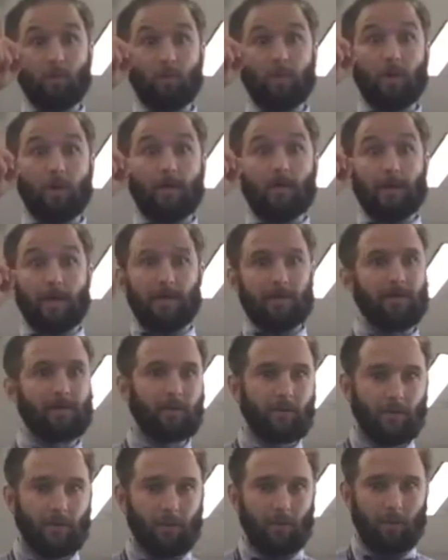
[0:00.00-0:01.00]
Wait a minute.
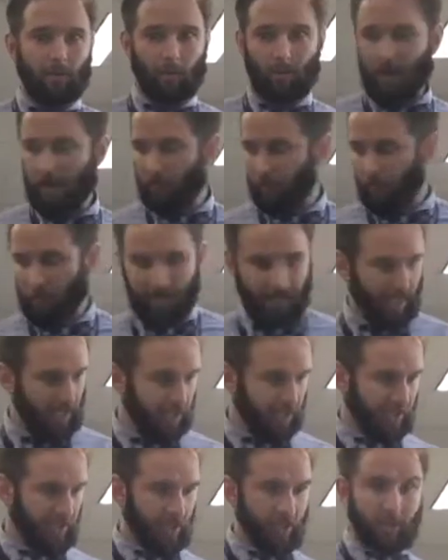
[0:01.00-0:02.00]
We have
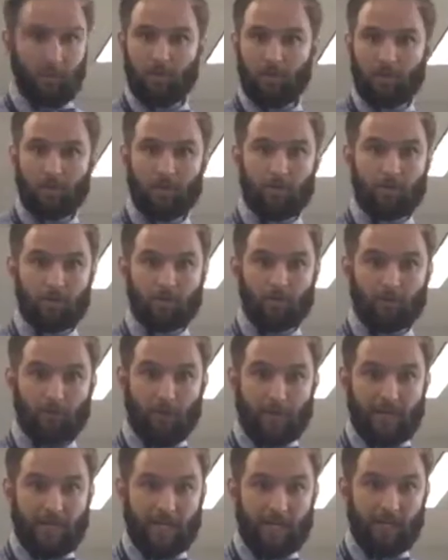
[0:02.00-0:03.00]
radiation
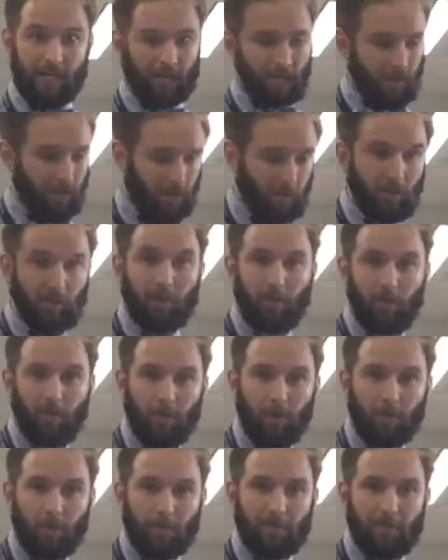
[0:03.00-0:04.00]
right here. The
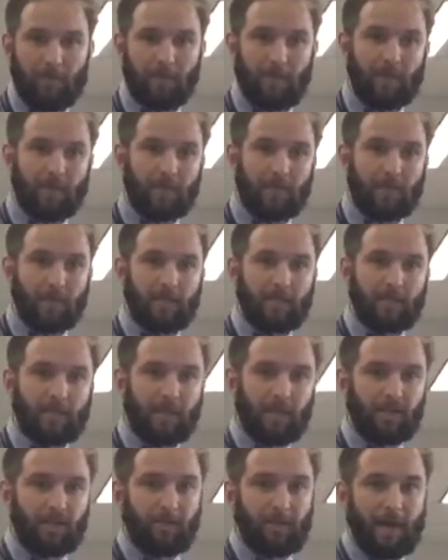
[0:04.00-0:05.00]
warmth
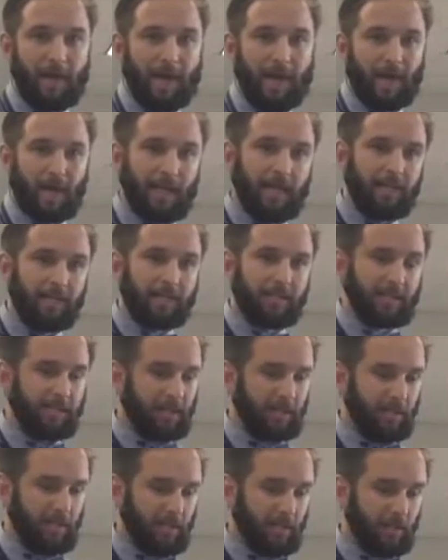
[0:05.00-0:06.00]
touching my hands,
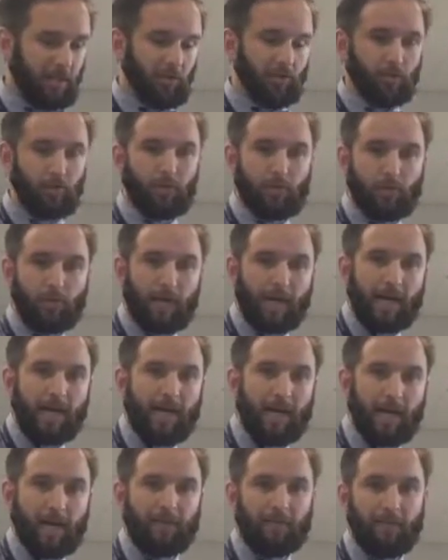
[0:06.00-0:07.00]

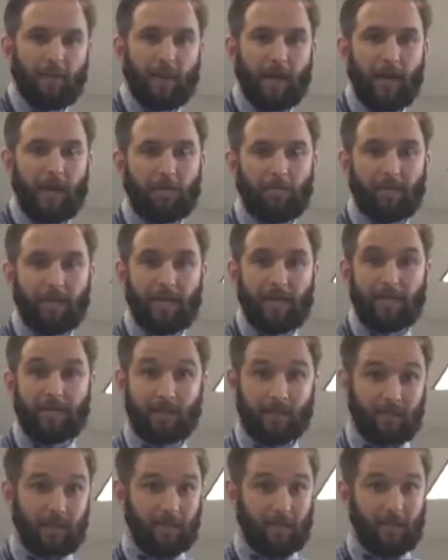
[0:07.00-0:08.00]
radiating from the hot plate,
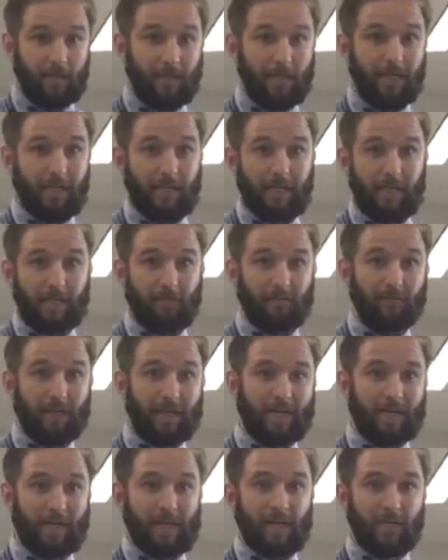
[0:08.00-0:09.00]
is
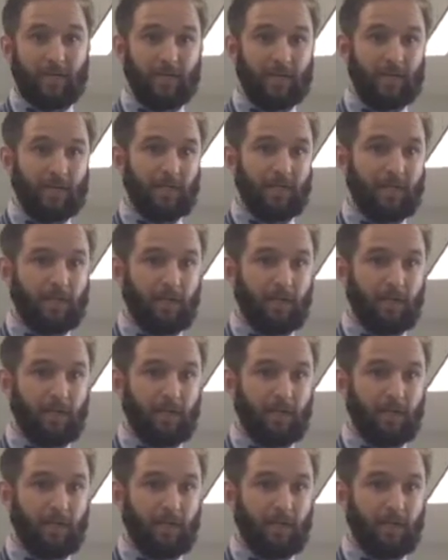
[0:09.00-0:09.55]
radiation.